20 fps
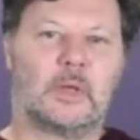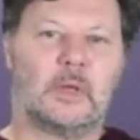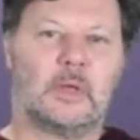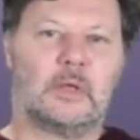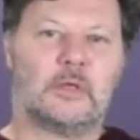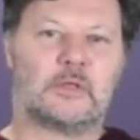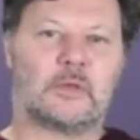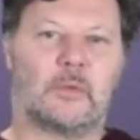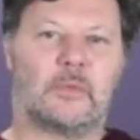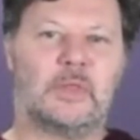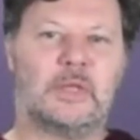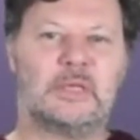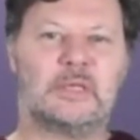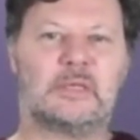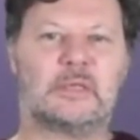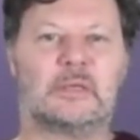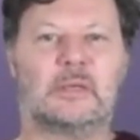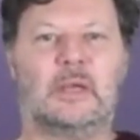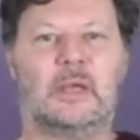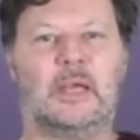So
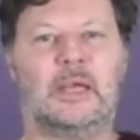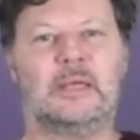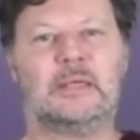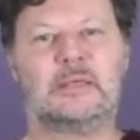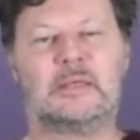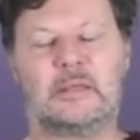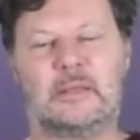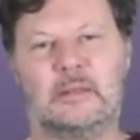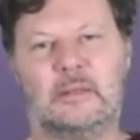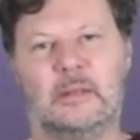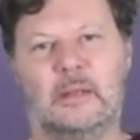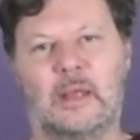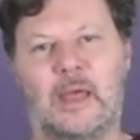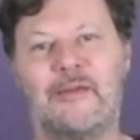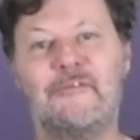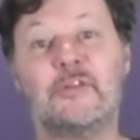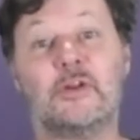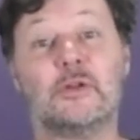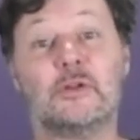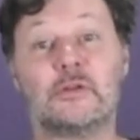this is
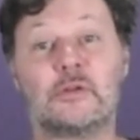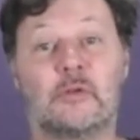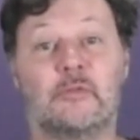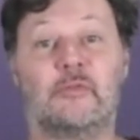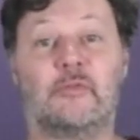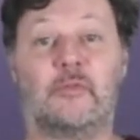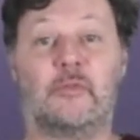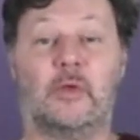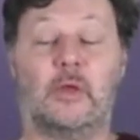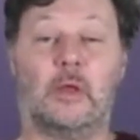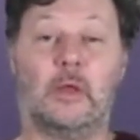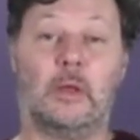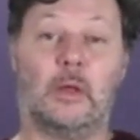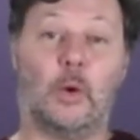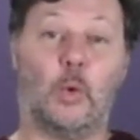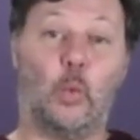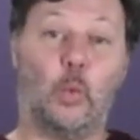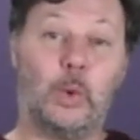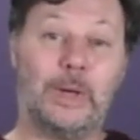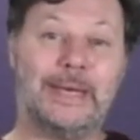evidence of a
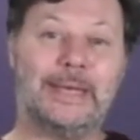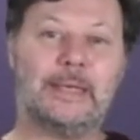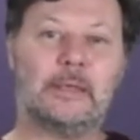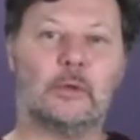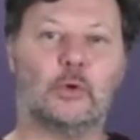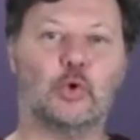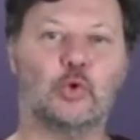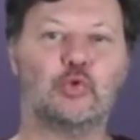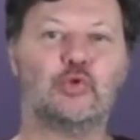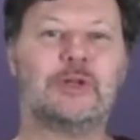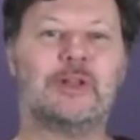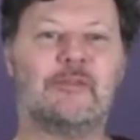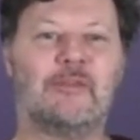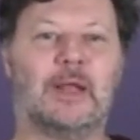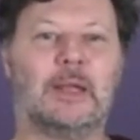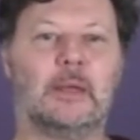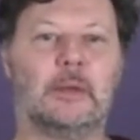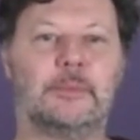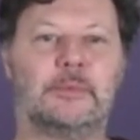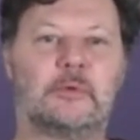weak,
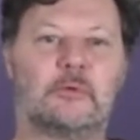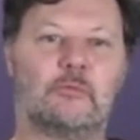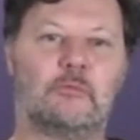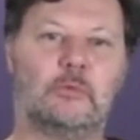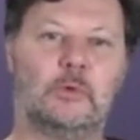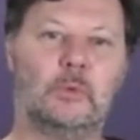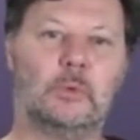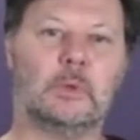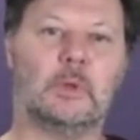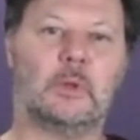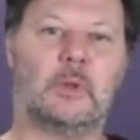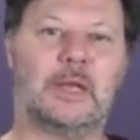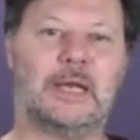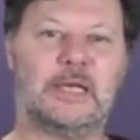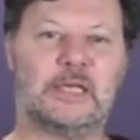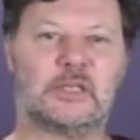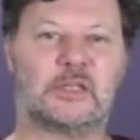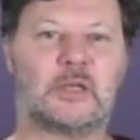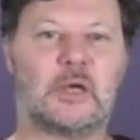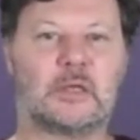undeveloped ruler that
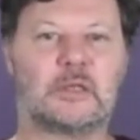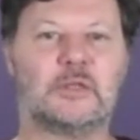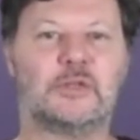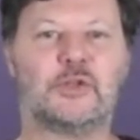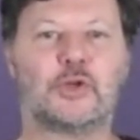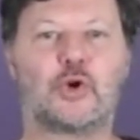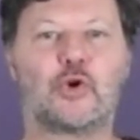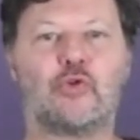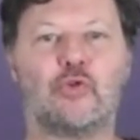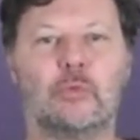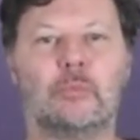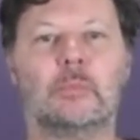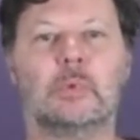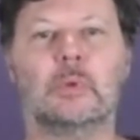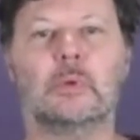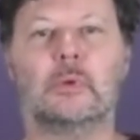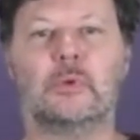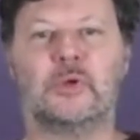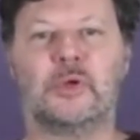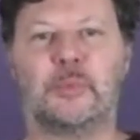is starting to
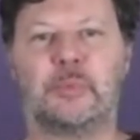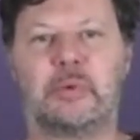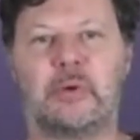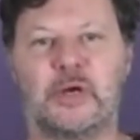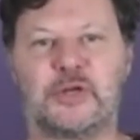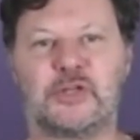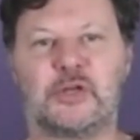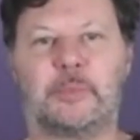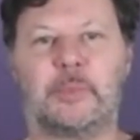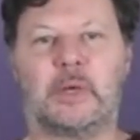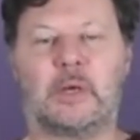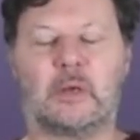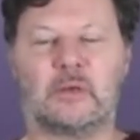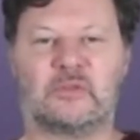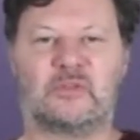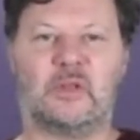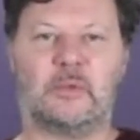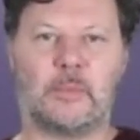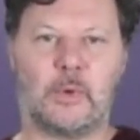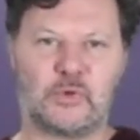crumble under pressure because
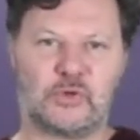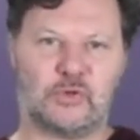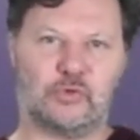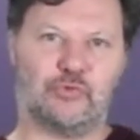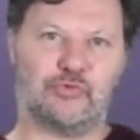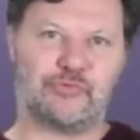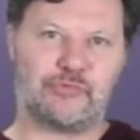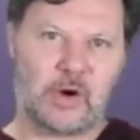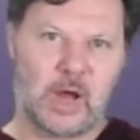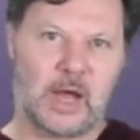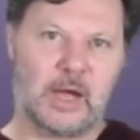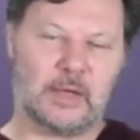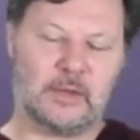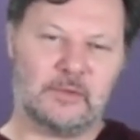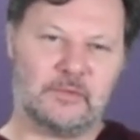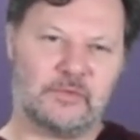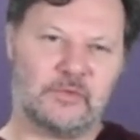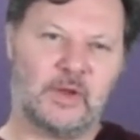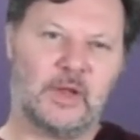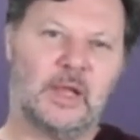the emotional
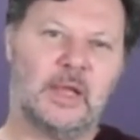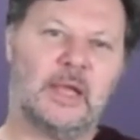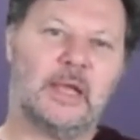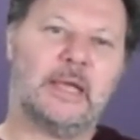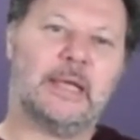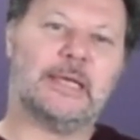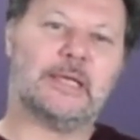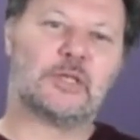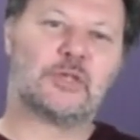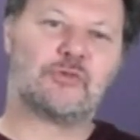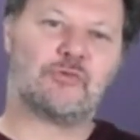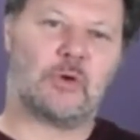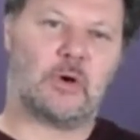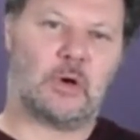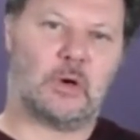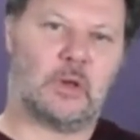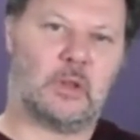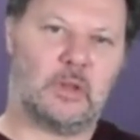drive is stronger.